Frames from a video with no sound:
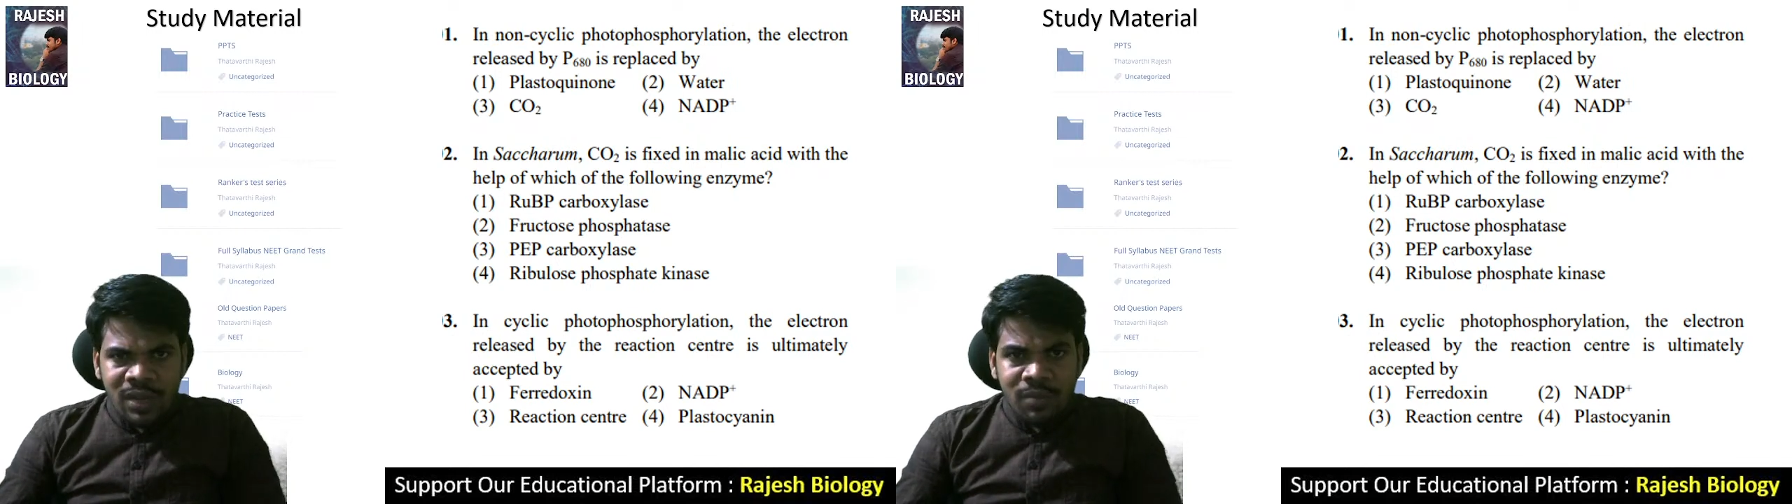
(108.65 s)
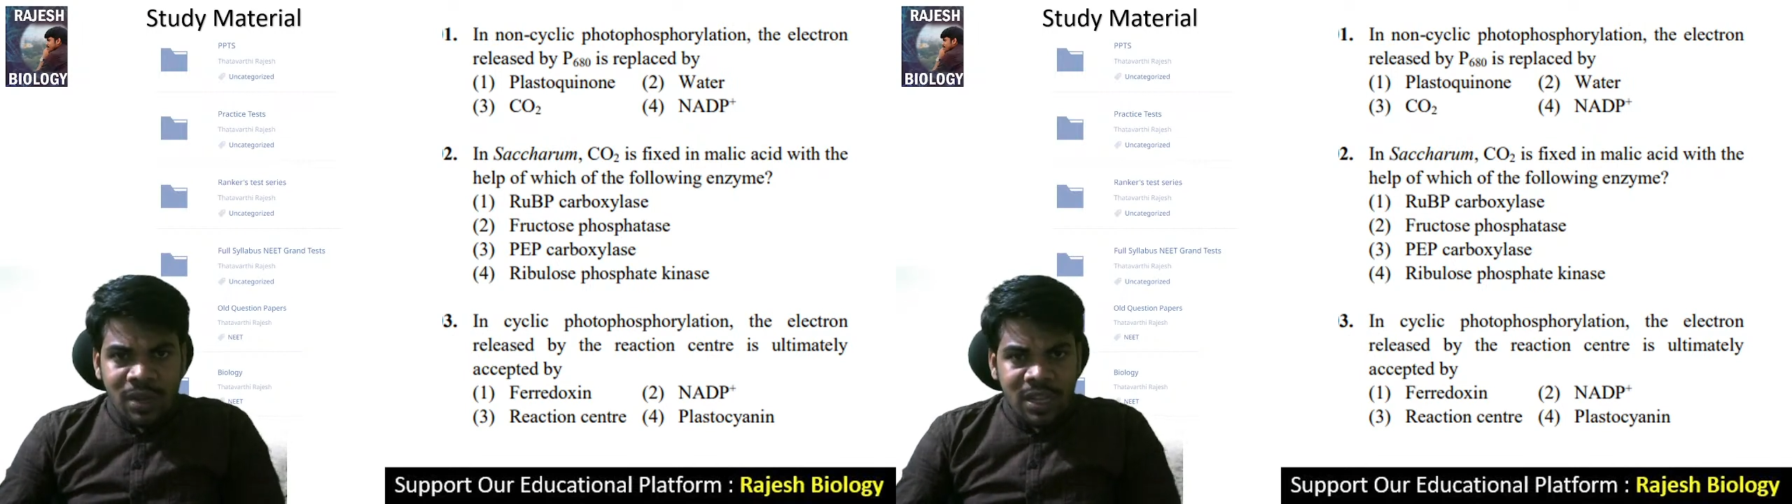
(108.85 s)

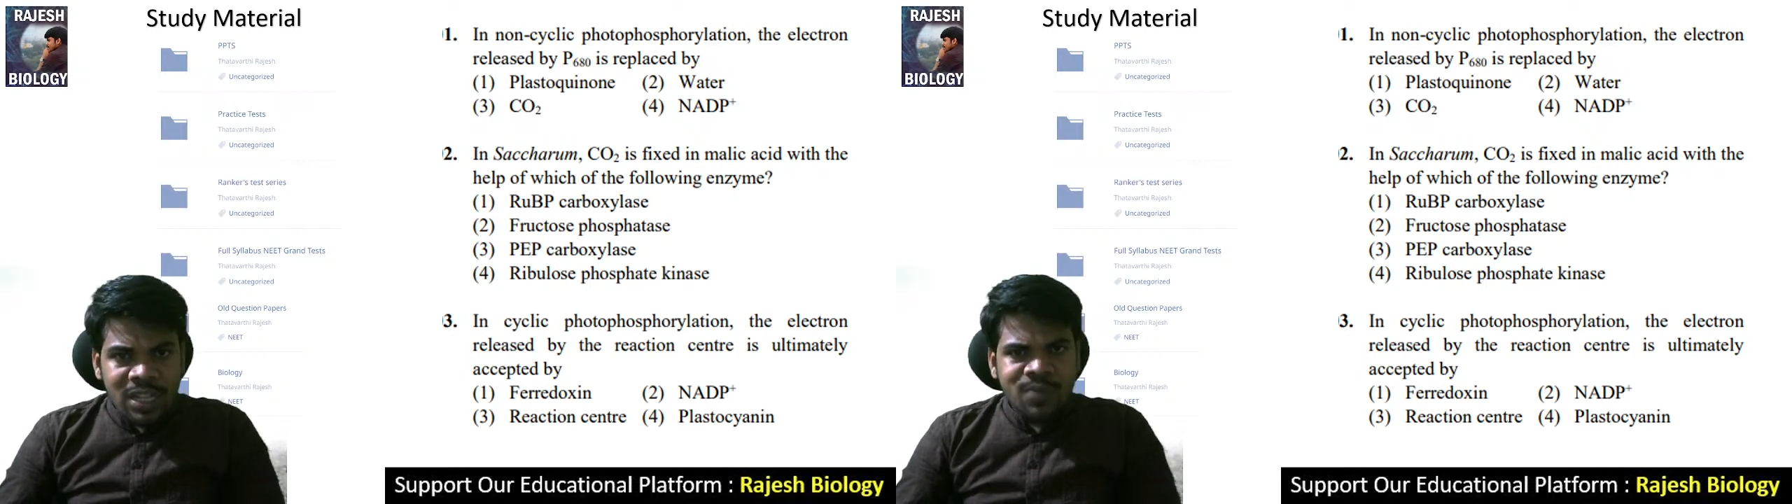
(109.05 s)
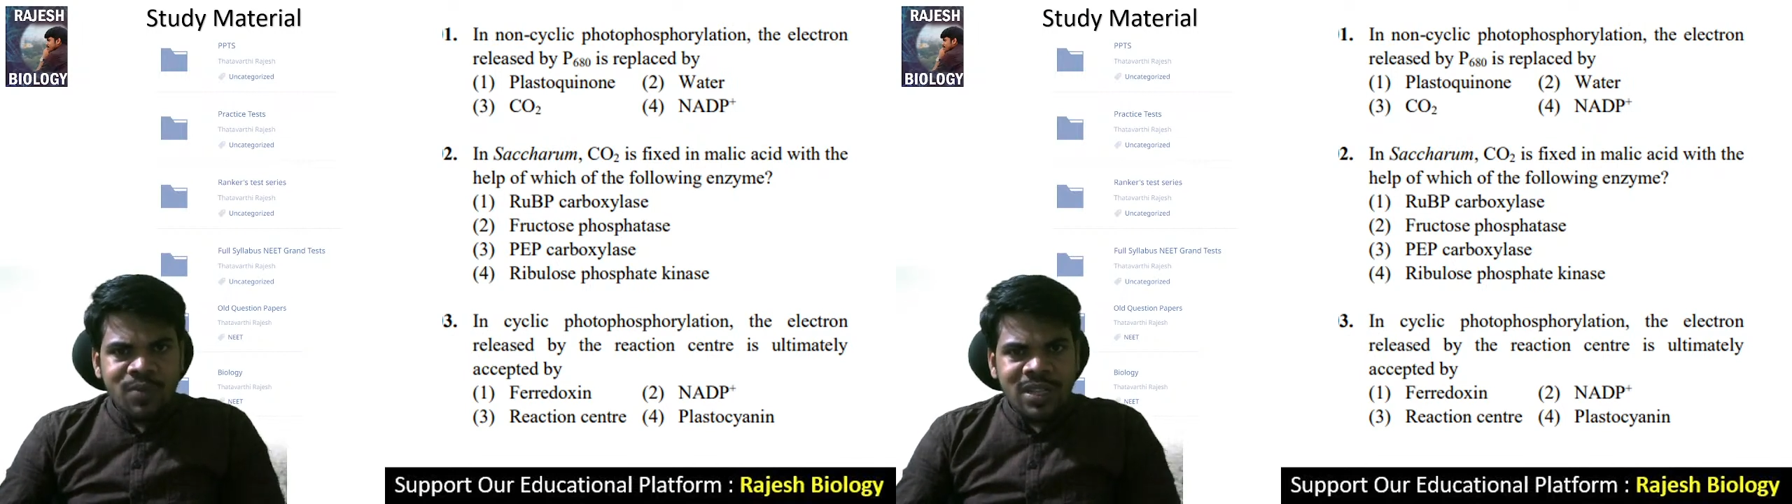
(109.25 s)

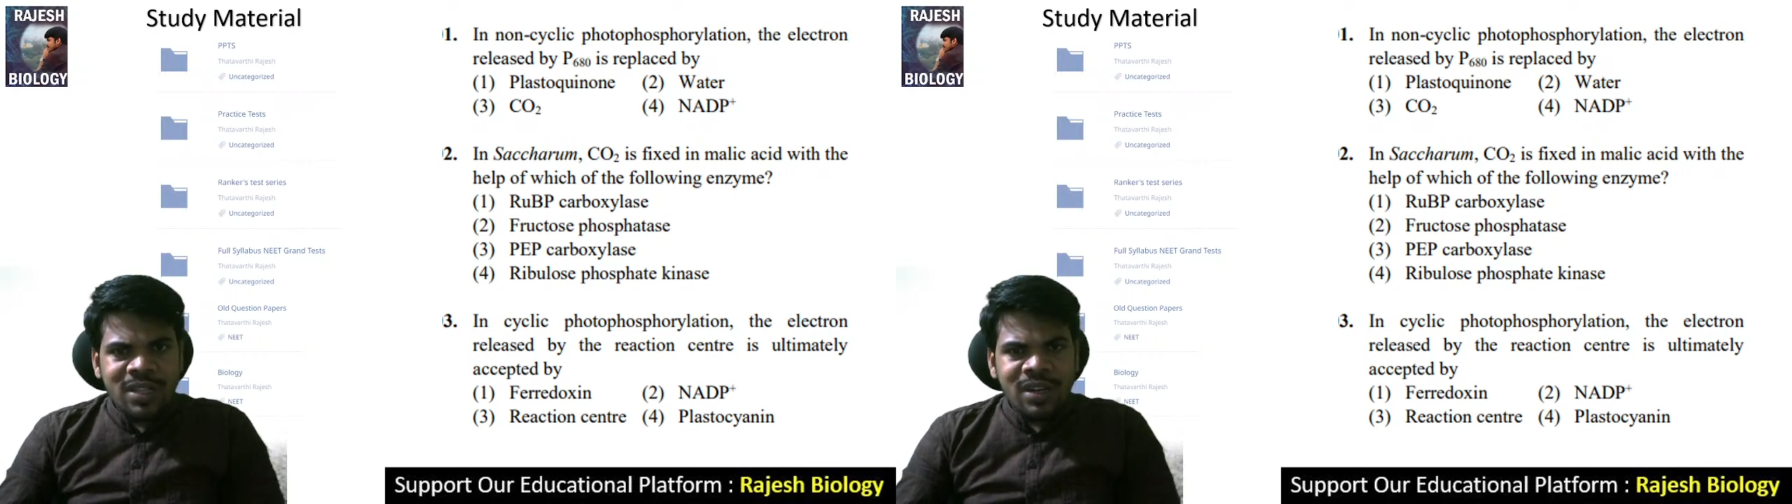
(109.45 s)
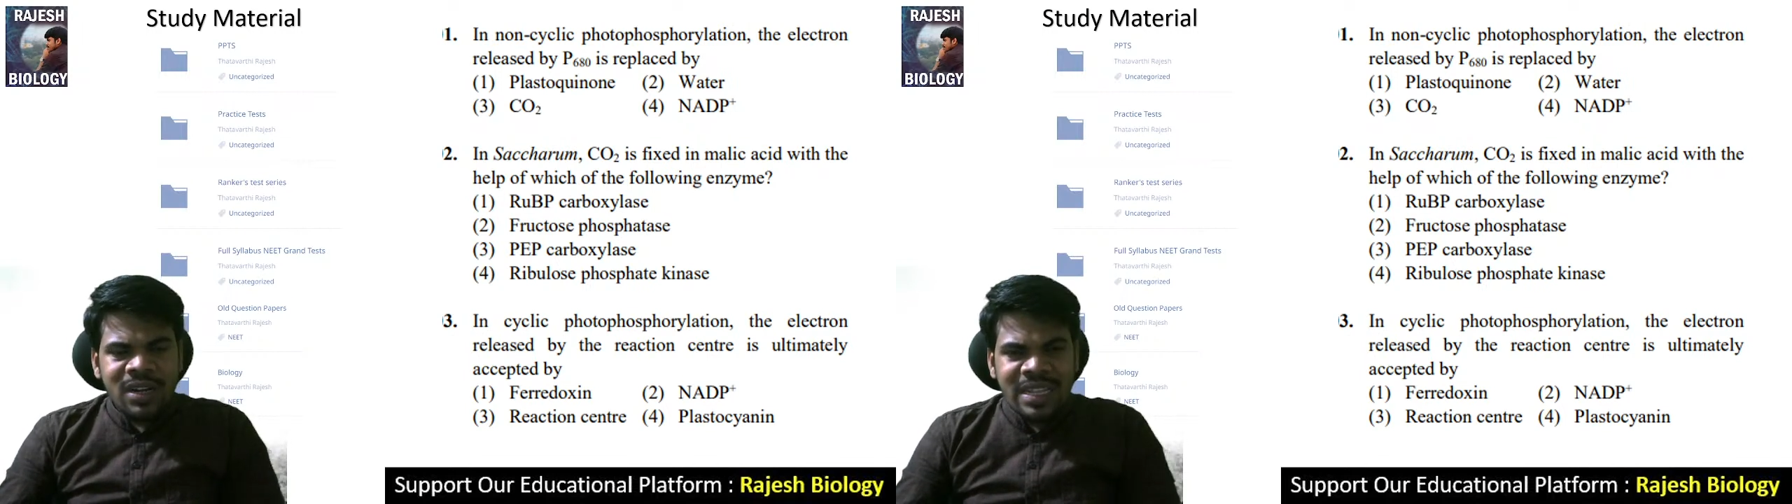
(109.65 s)

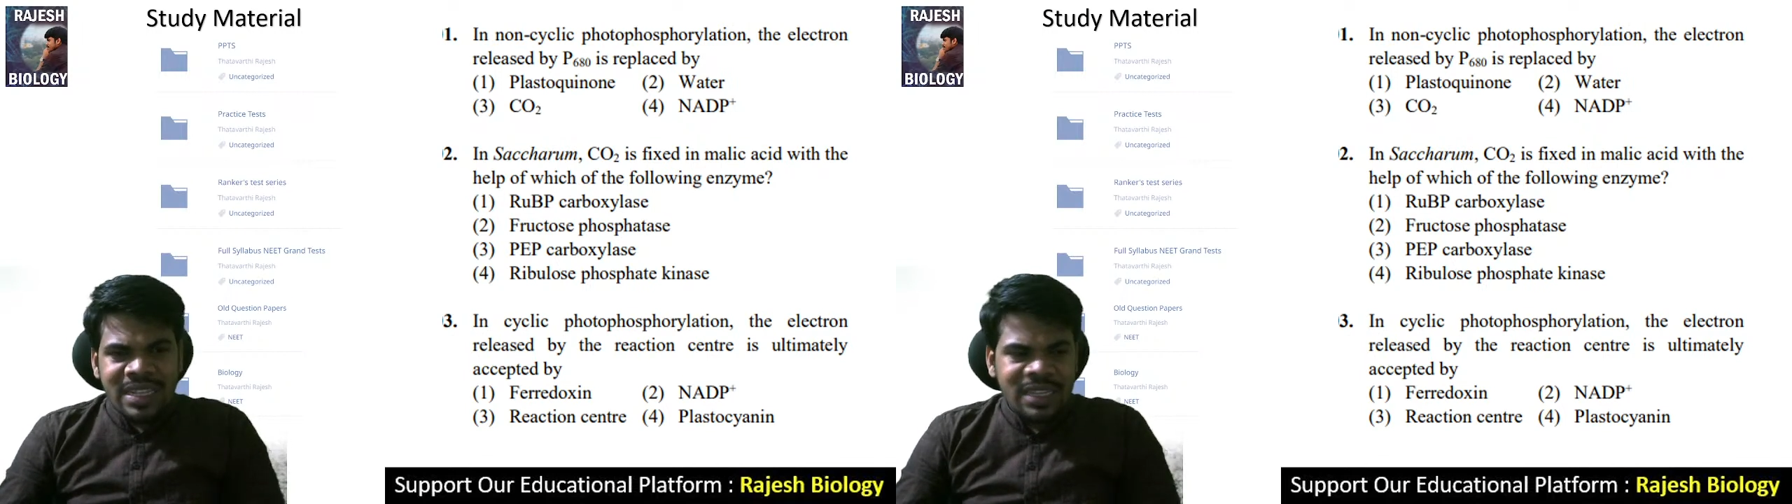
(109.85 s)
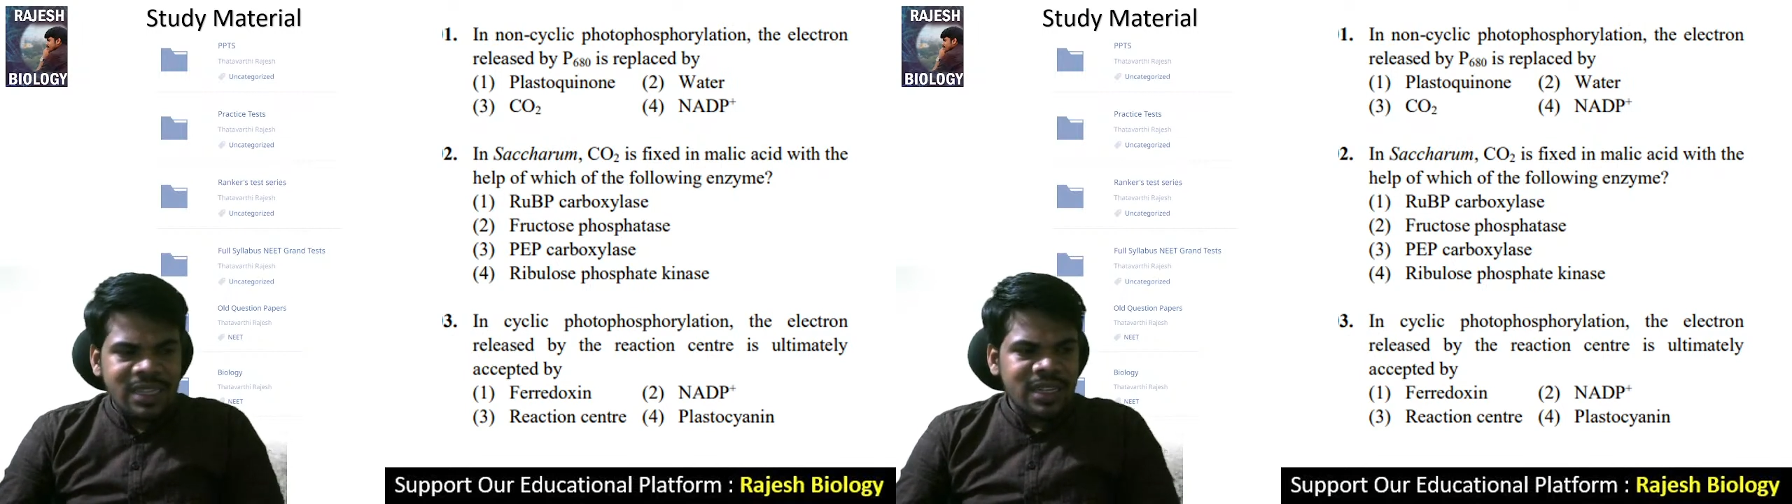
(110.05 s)
marasmus
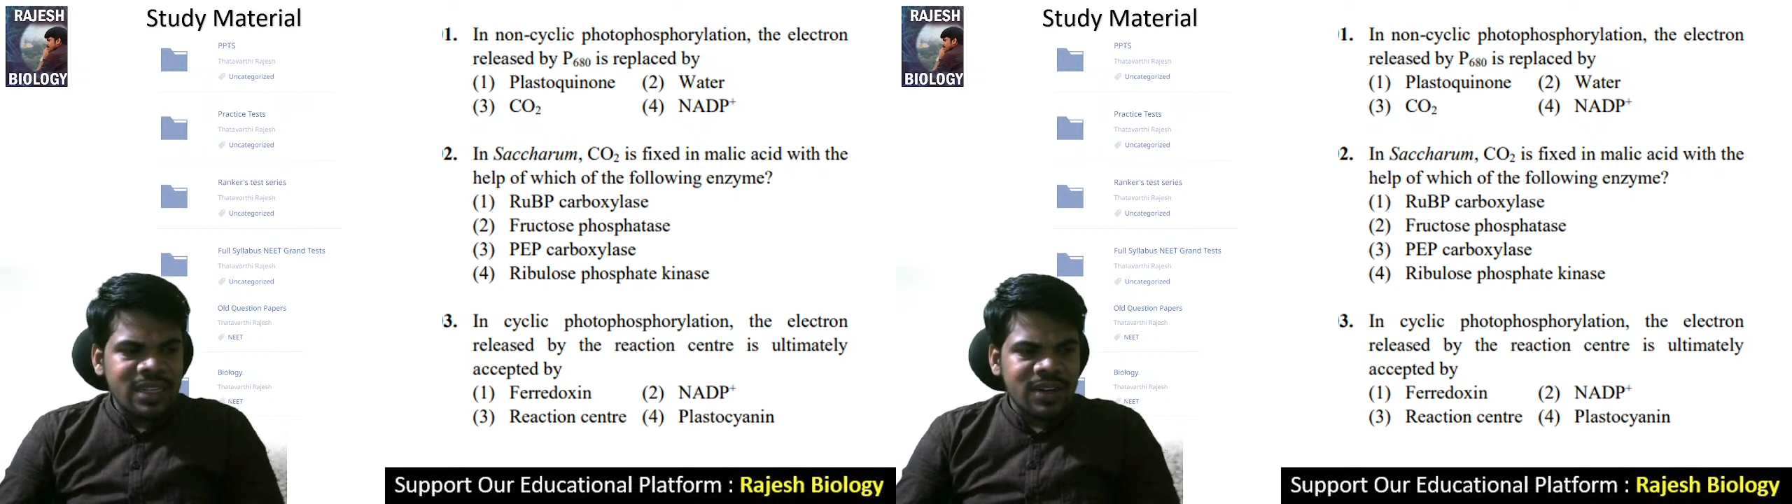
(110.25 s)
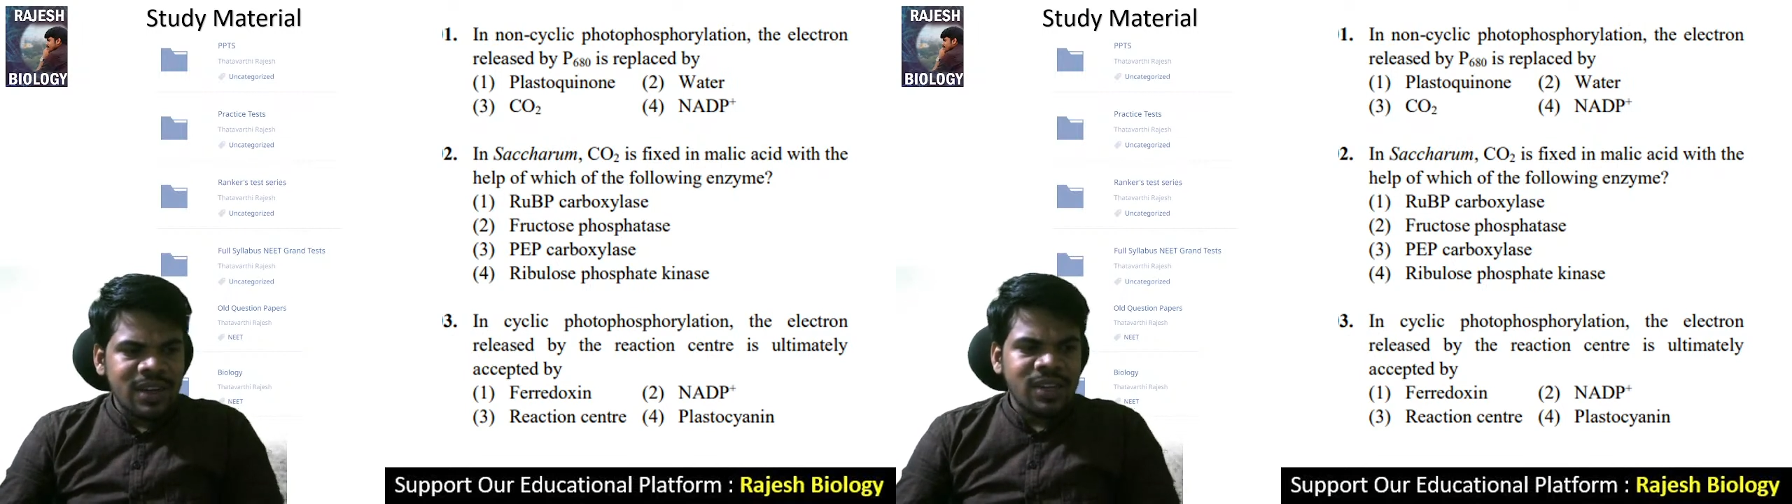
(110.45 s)
diseases,
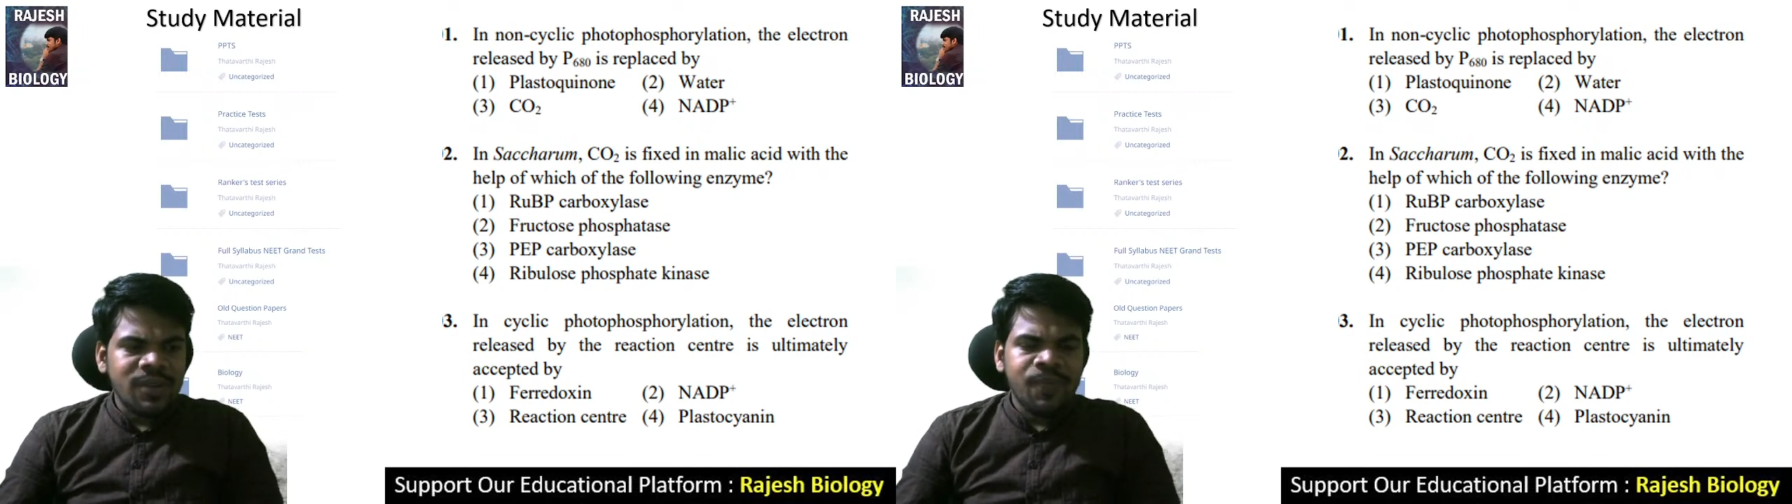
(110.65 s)
right?